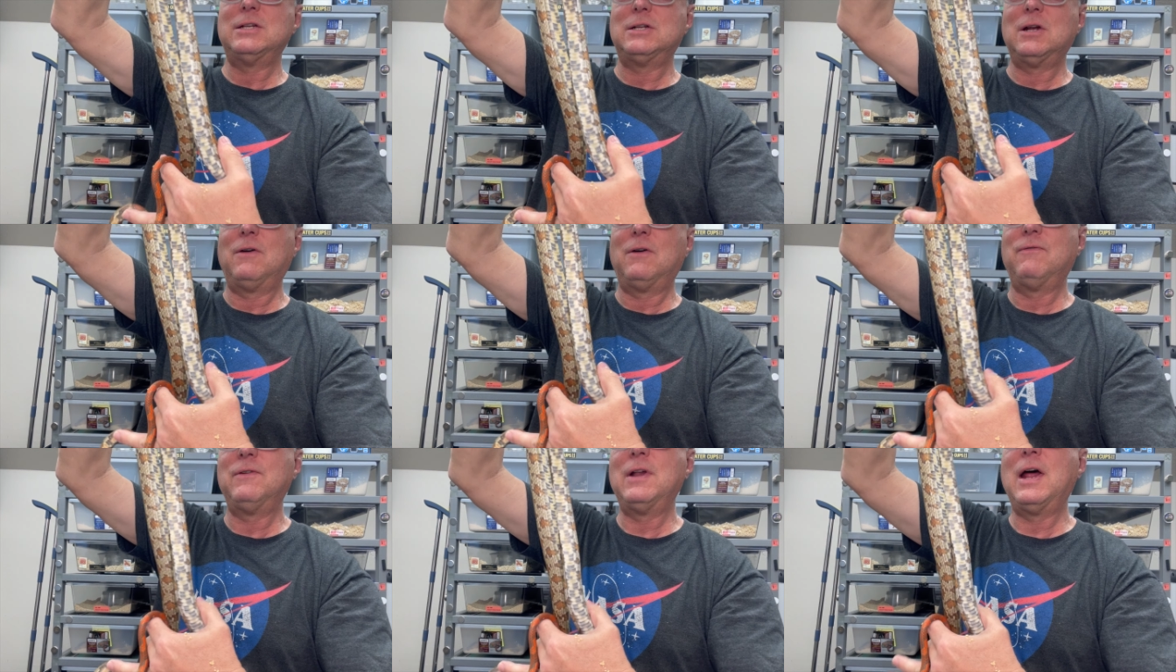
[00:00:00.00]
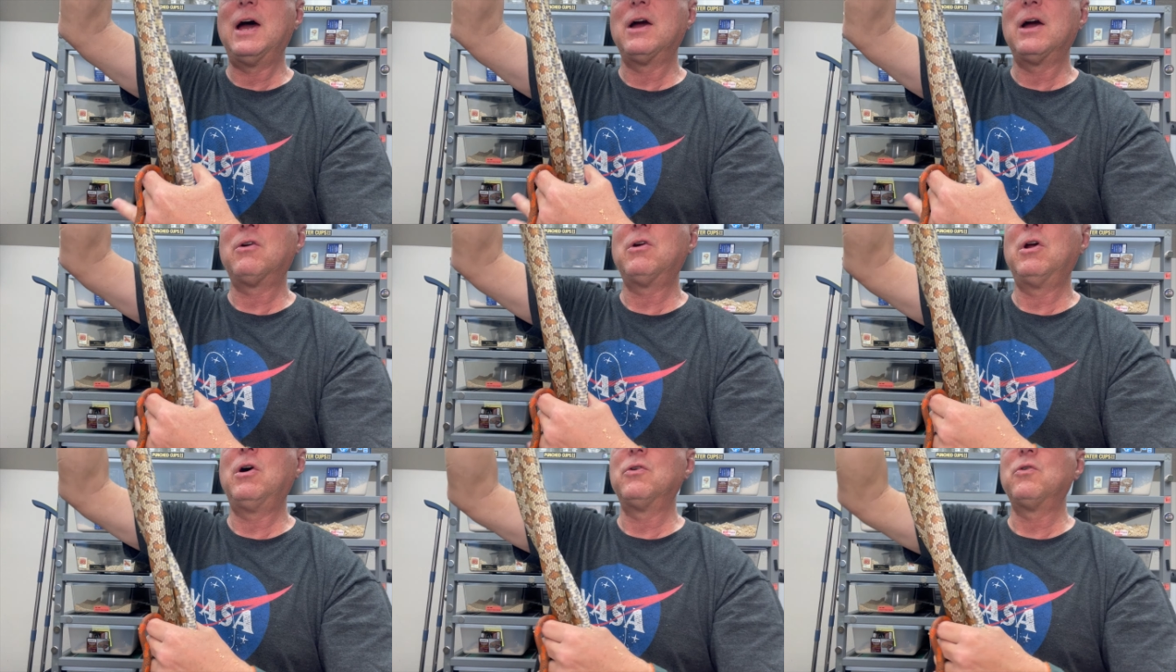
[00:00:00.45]
have
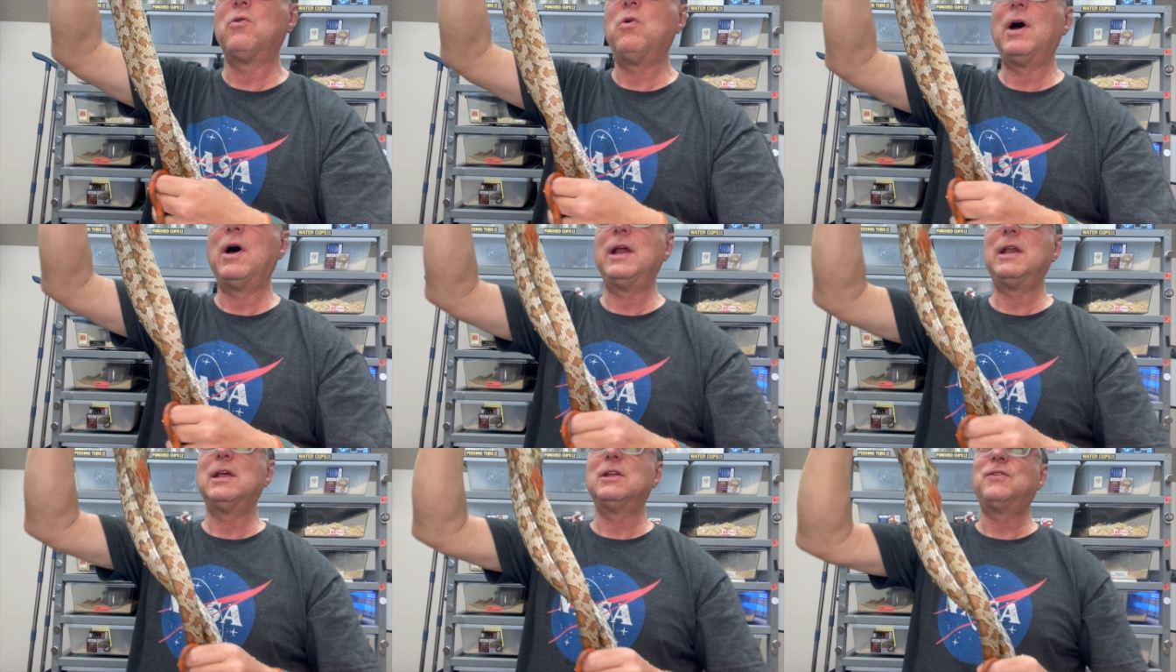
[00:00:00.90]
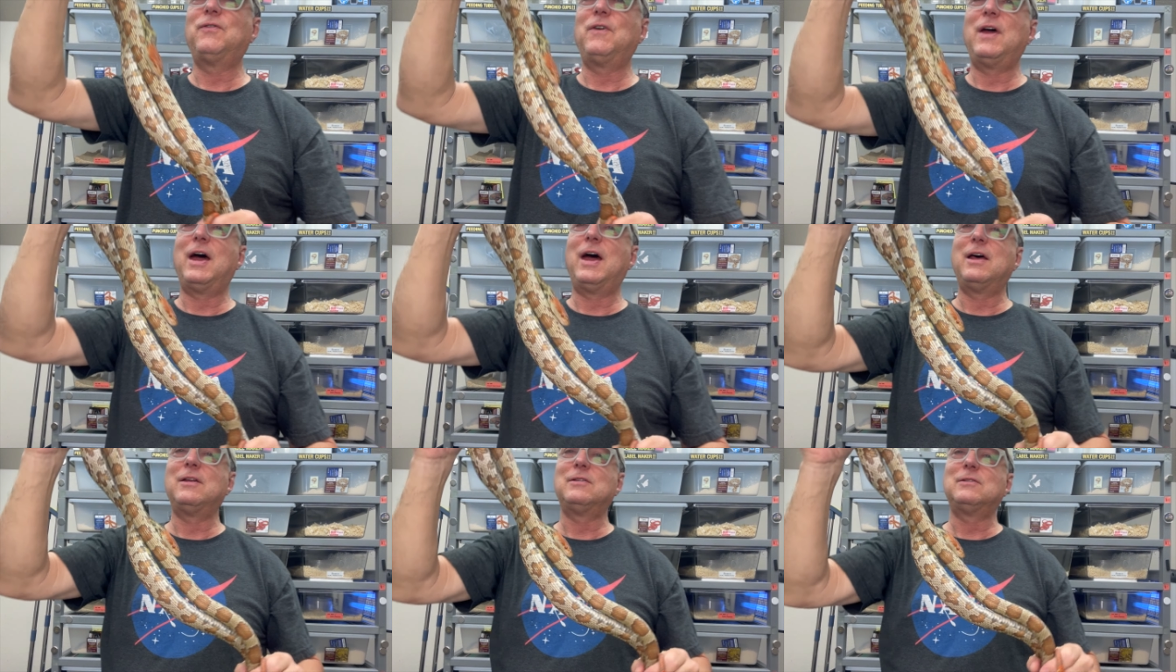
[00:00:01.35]
not grown quite as
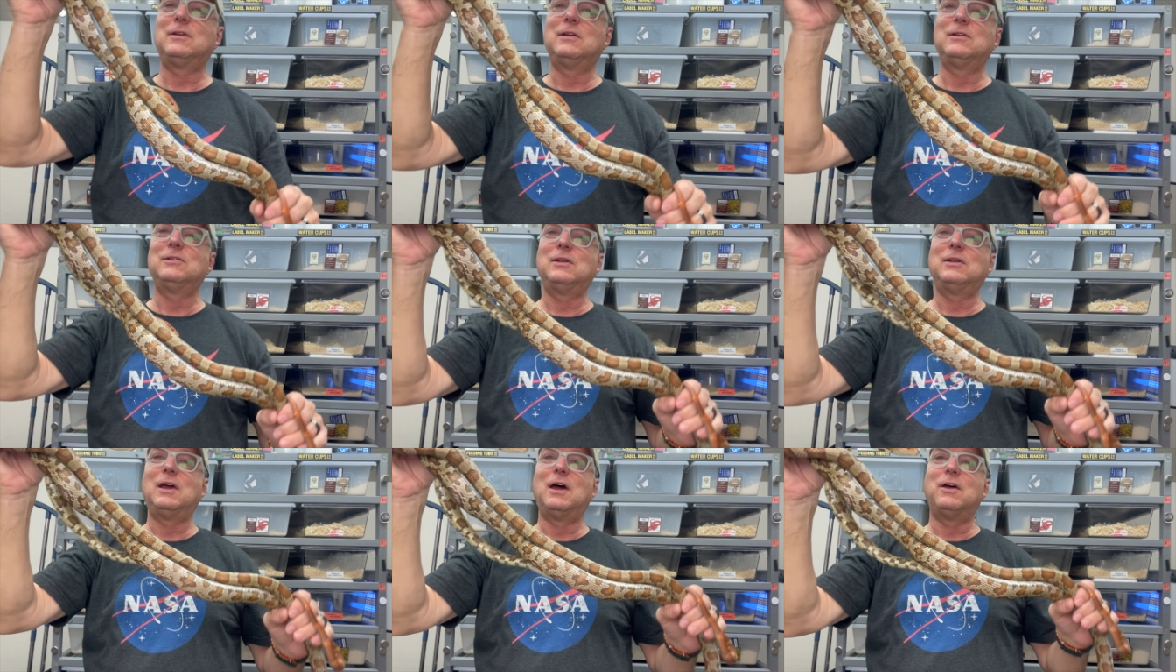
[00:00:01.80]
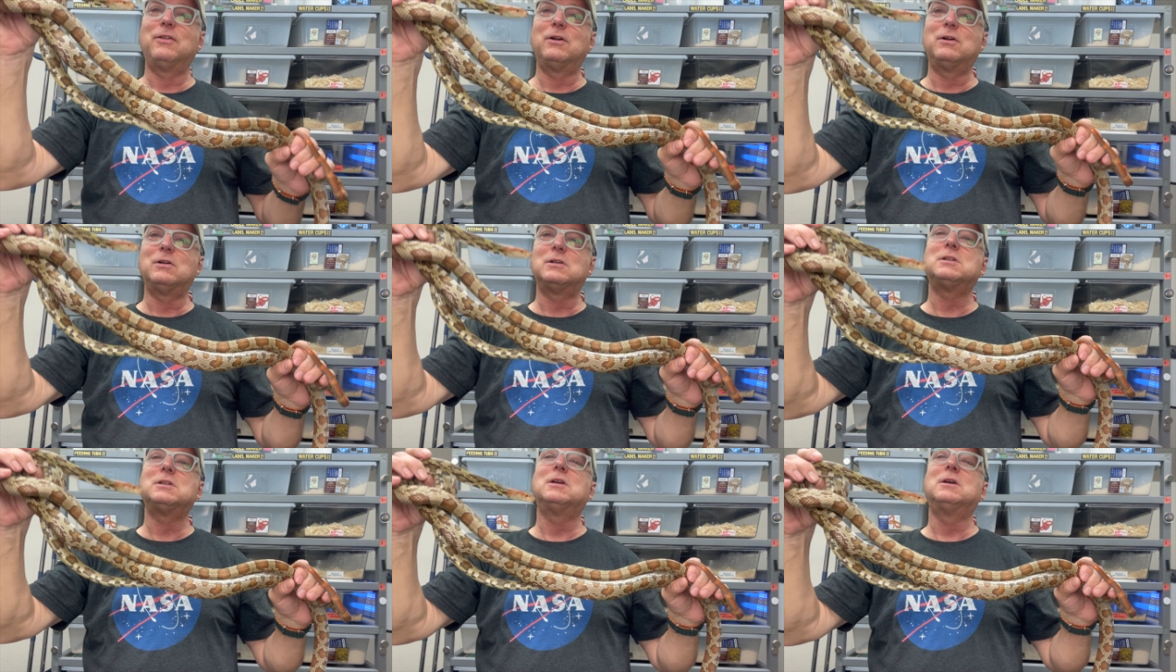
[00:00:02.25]
fast as the
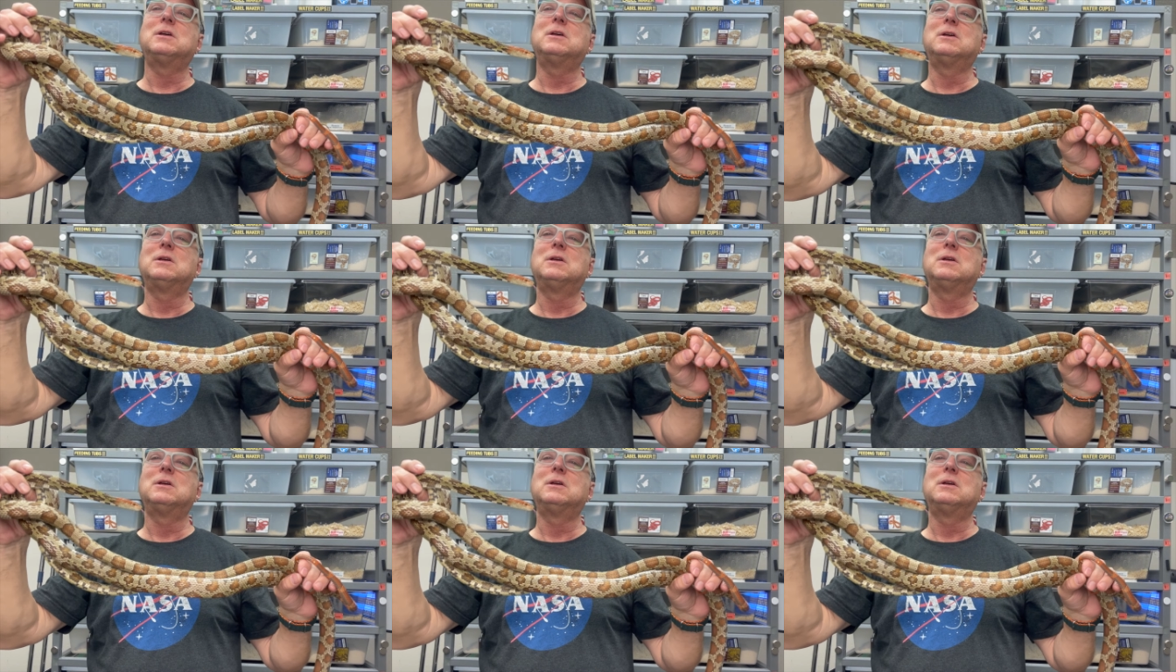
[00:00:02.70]
others,